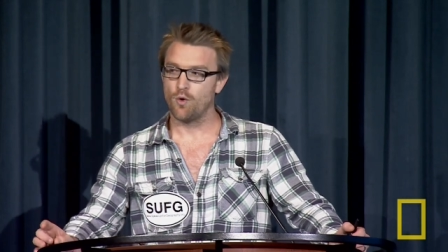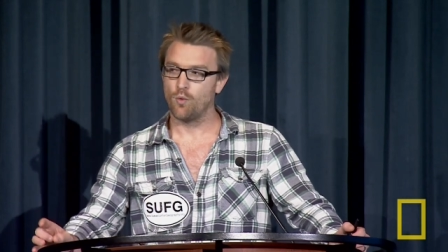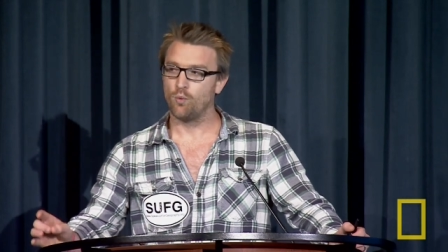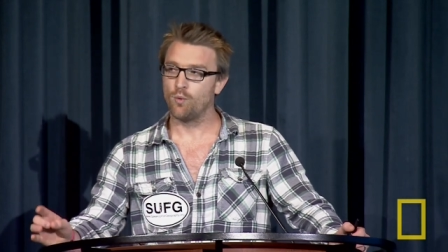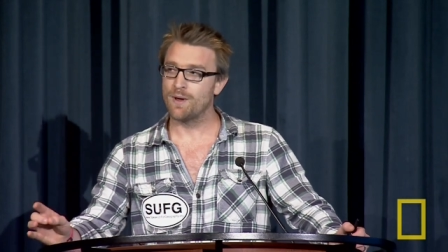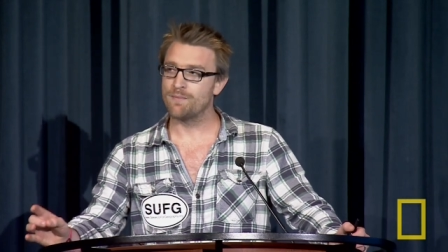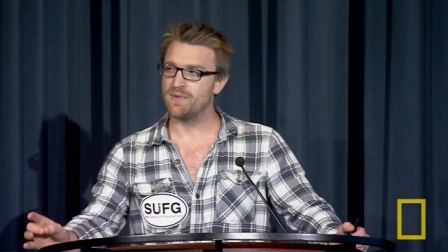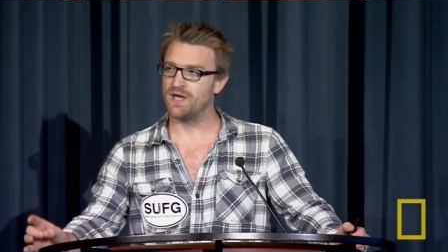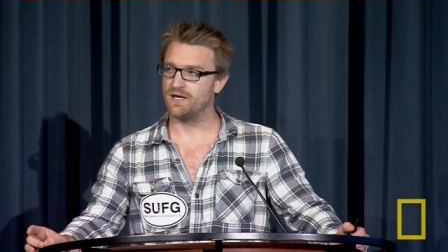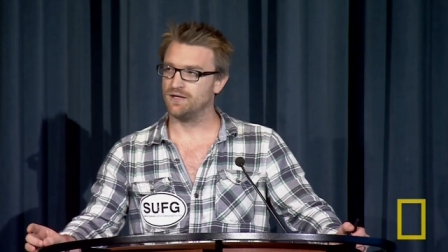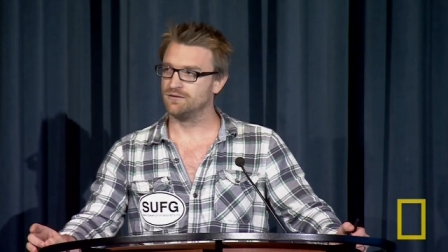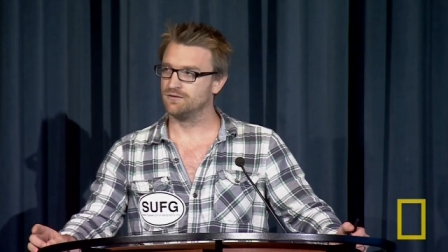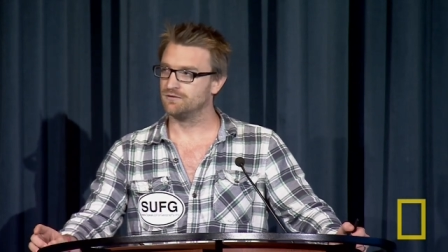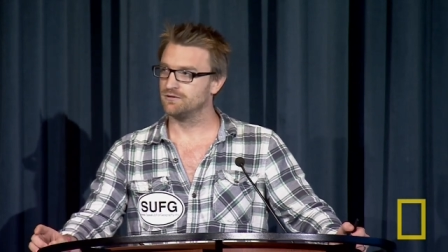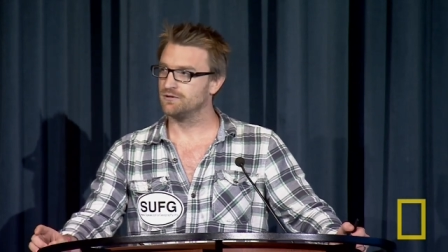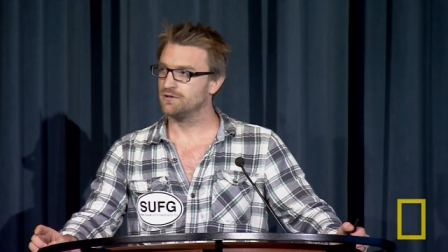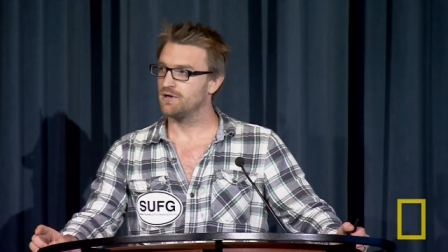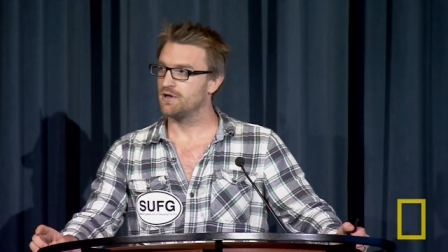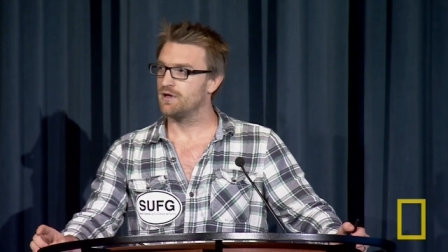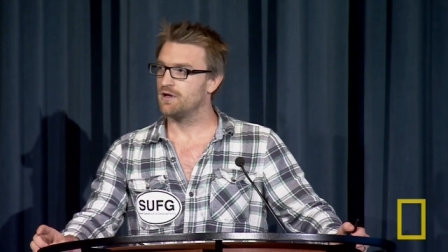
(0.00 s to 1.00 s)
women
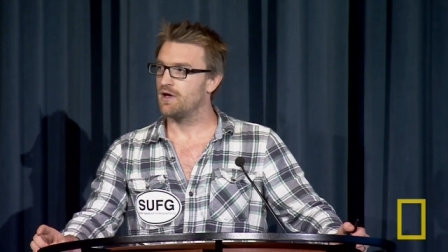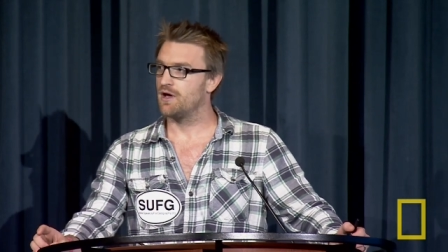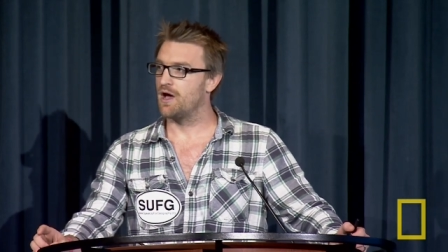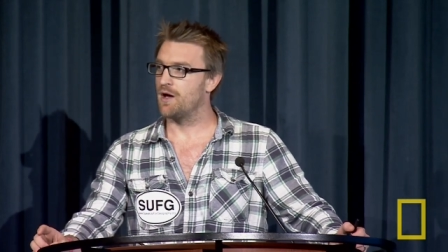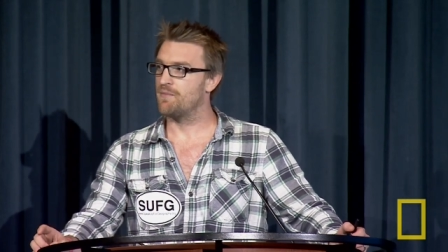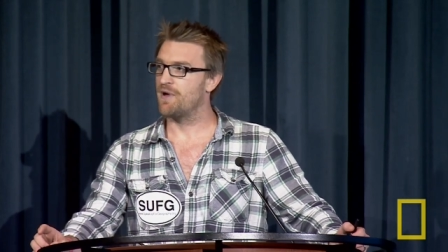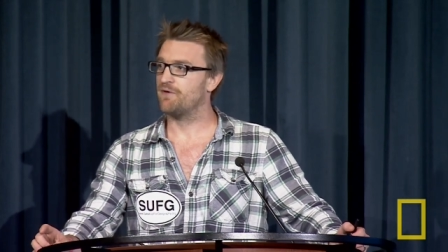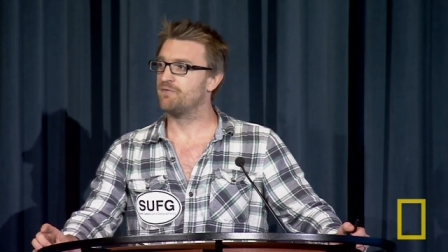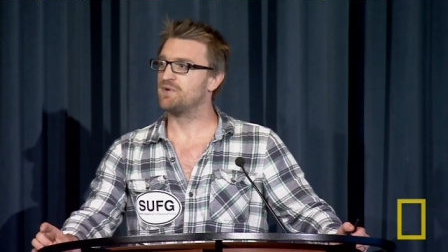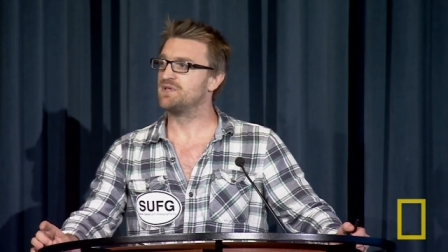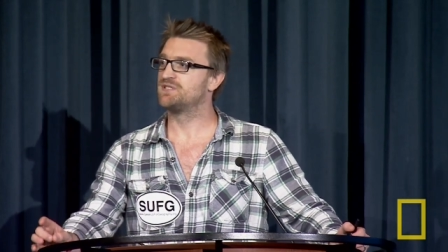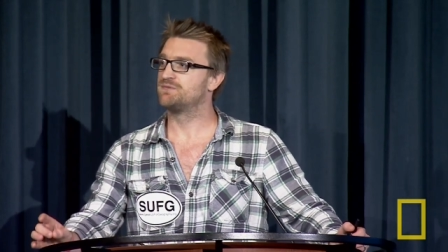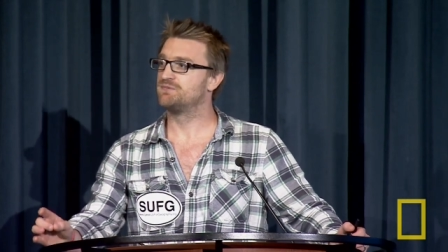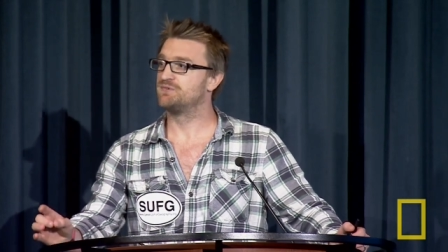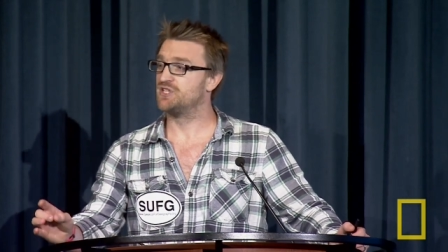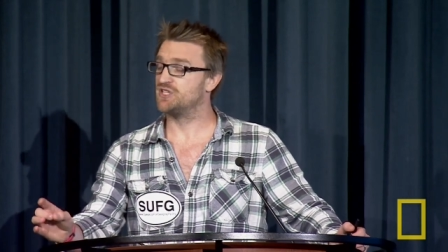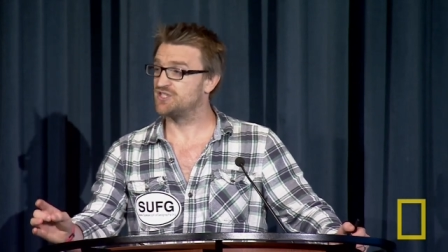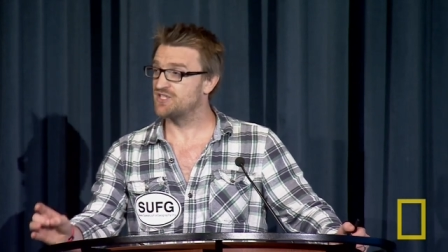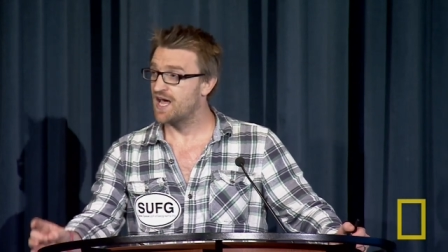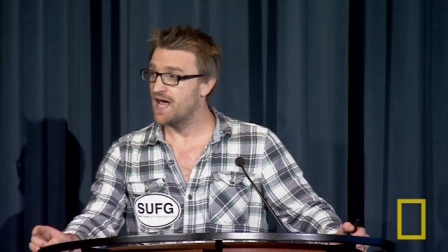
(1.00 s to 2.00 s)
um, have been
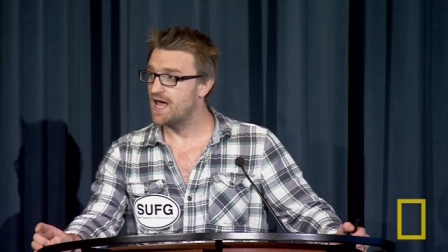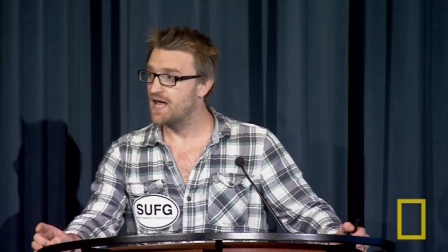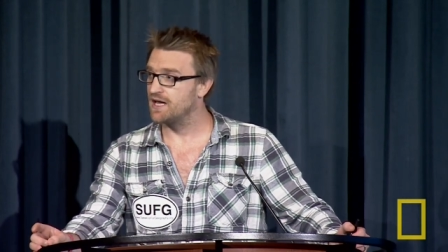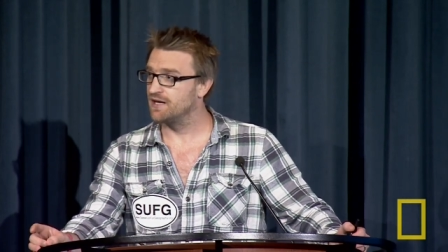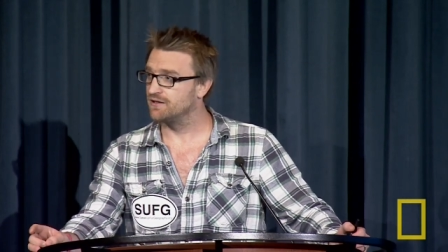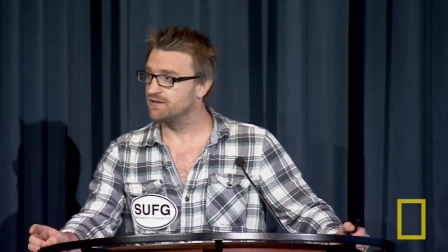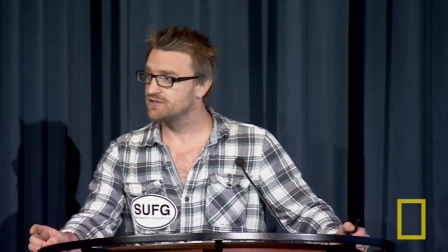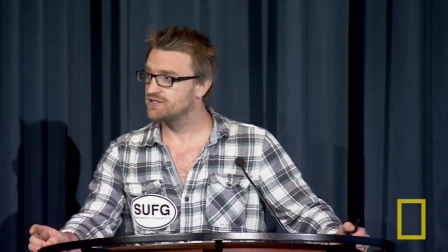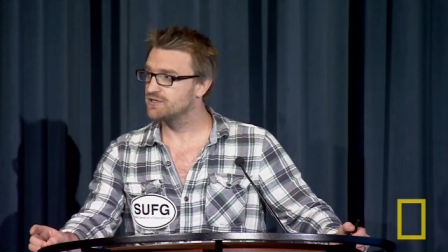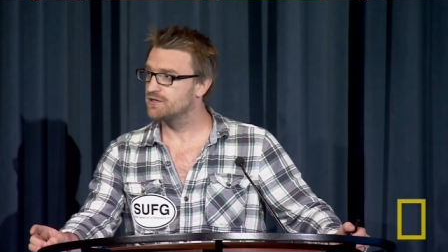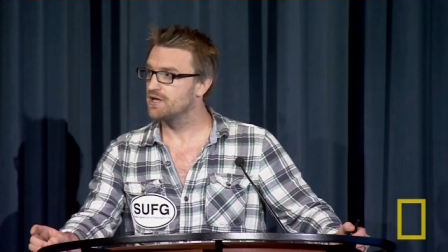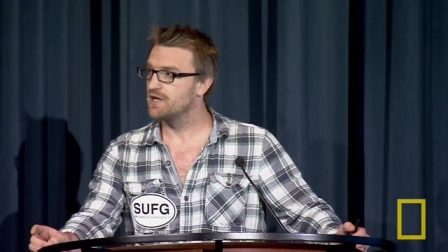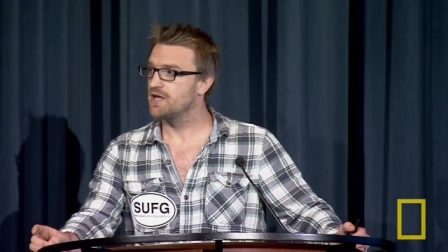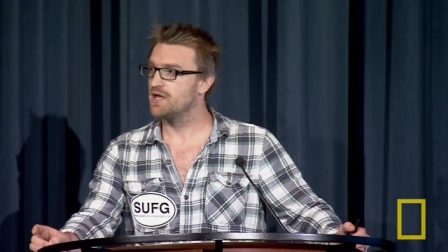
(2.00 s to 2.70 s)
detained